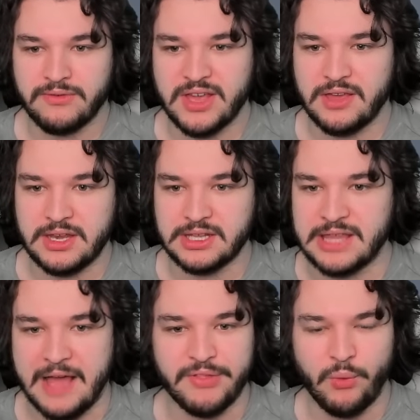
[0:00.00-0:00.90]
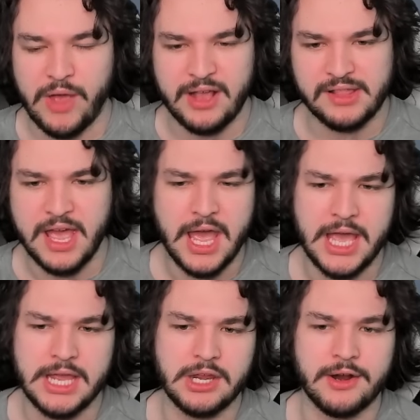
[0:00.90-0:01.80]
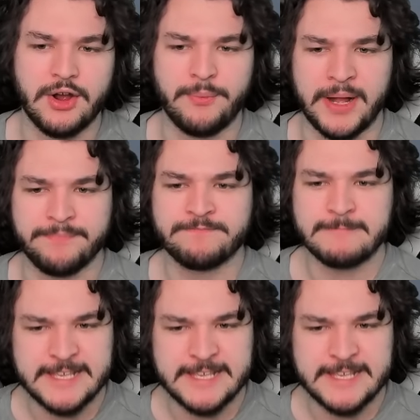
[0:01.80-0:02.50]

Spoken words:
They did have the waylay, you know, but